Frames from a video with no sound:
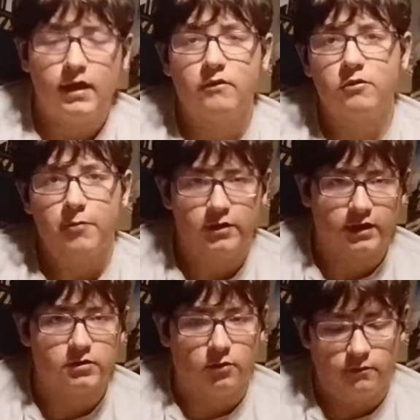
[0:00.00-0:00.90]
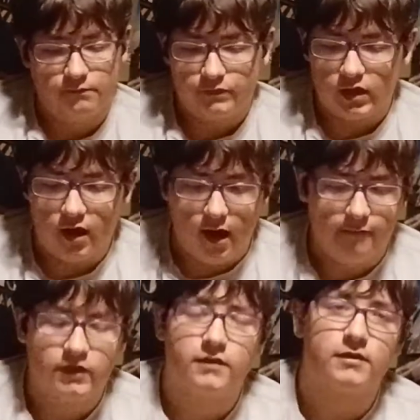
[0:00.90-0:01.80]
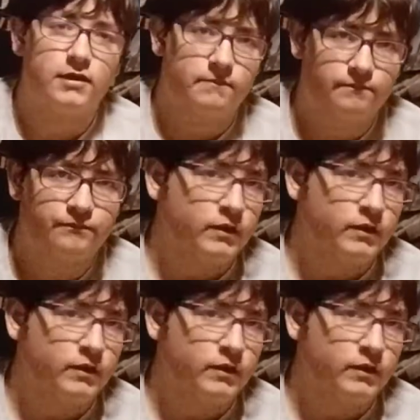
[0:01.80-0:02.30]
It was predictable, obviously.